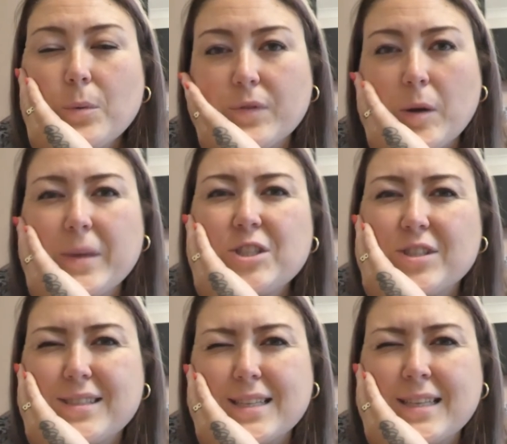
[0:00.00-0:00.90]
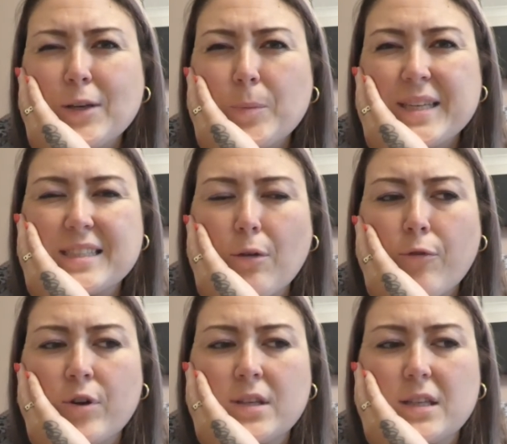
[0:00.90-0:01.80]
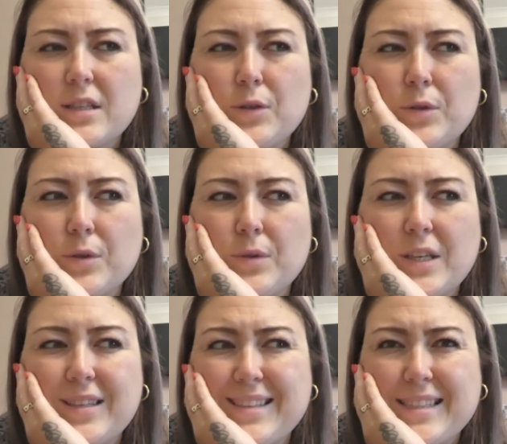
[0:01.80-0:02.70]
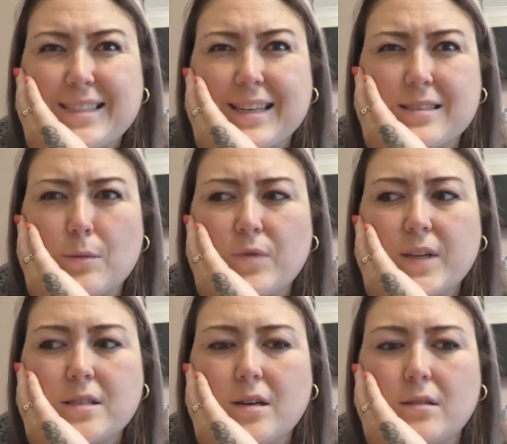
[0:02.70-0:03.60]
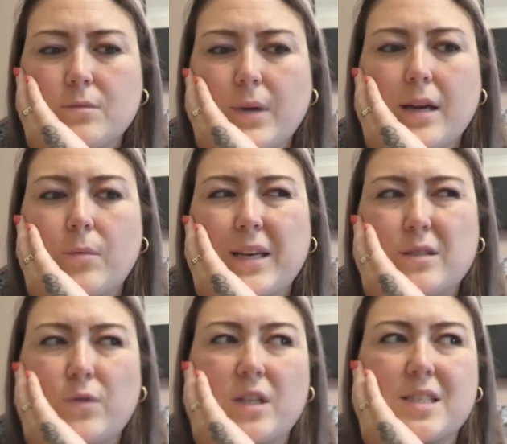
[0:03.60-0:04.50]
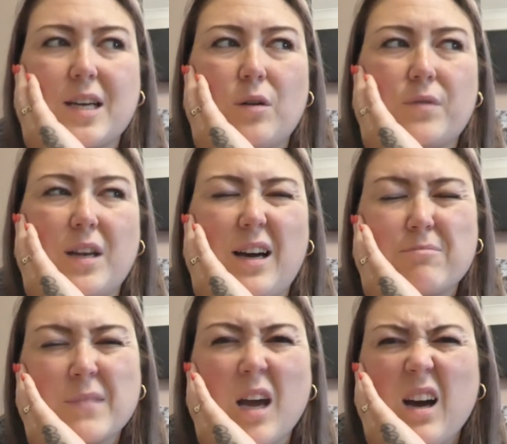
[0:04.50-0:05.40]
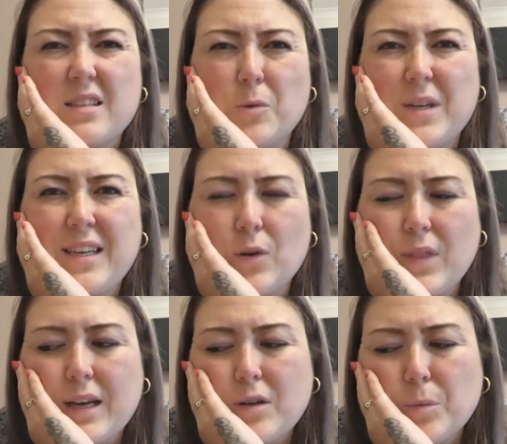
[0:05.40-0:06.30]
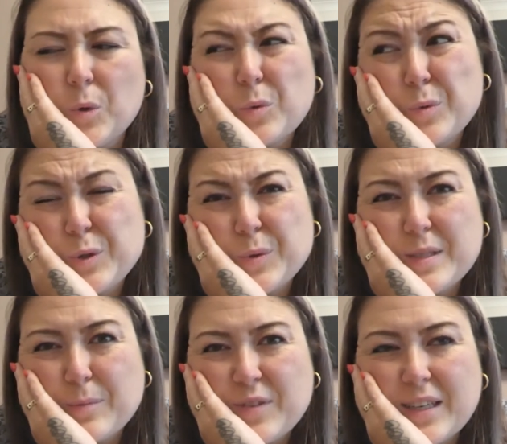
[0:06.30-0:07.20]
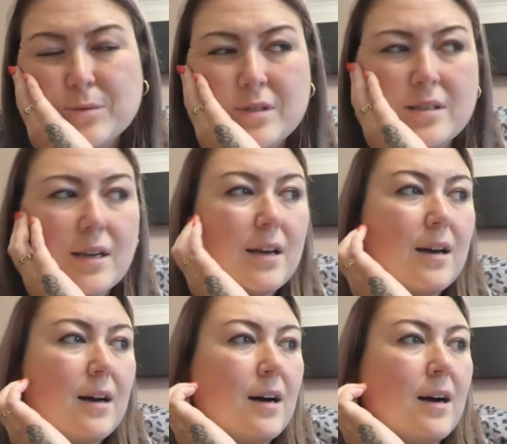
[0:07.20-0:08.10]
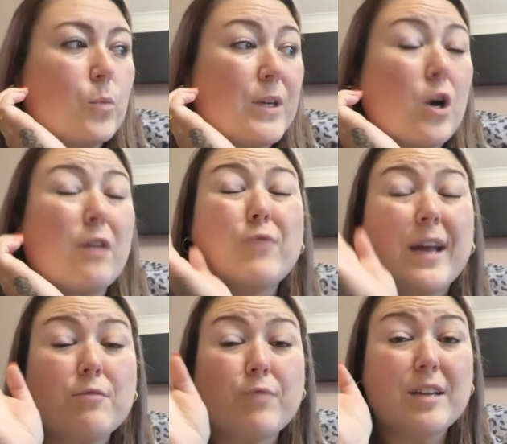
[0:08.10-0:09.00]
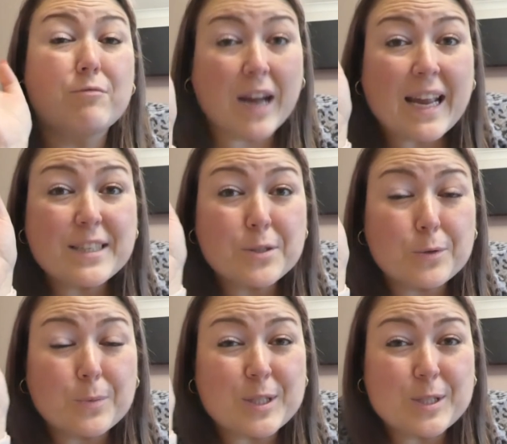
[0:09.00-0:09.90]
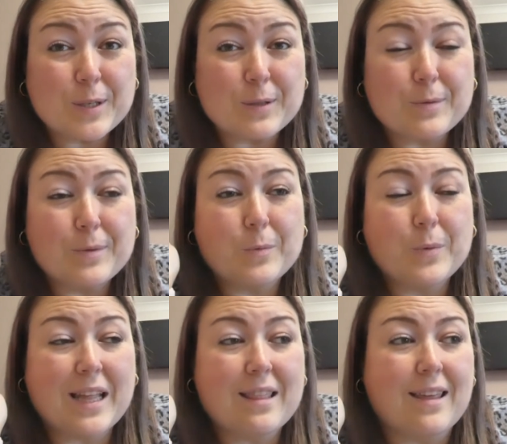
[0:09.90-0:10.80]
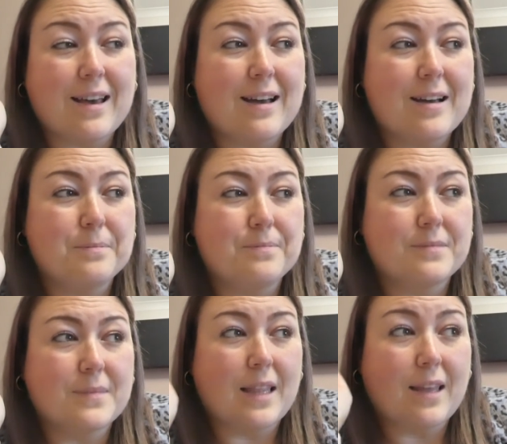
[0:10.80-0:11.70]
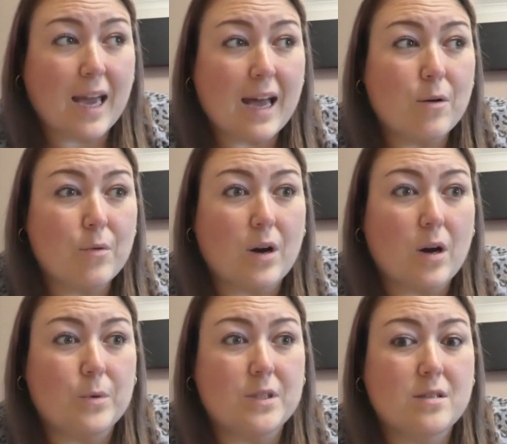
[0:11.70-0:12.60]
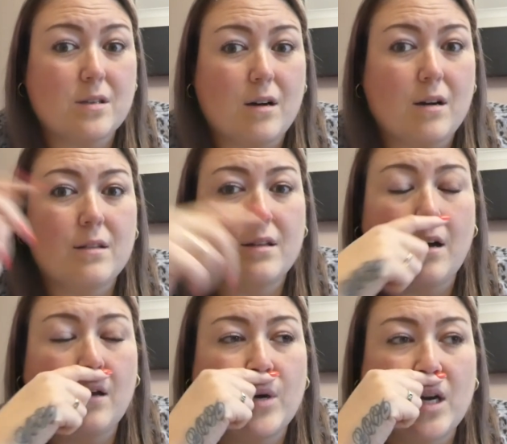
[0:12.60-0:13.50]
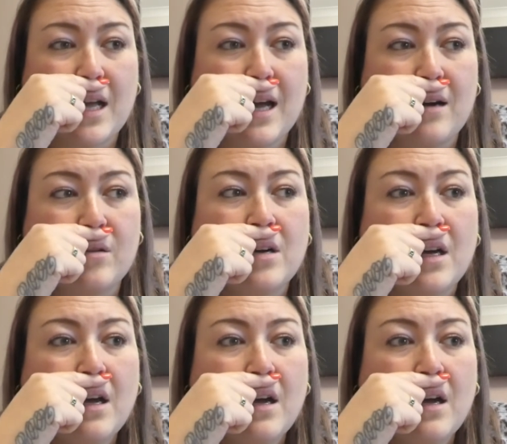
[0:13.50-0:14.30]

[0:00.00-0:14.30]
with commissions it's a little bit different. You know that you need to get something done where when it's for yourself you're like, I don't want to knit on that no more, I want to do something else. Uh, which I really, really, really do want to do with um, the cowl that I want to start, the colourwork cowl.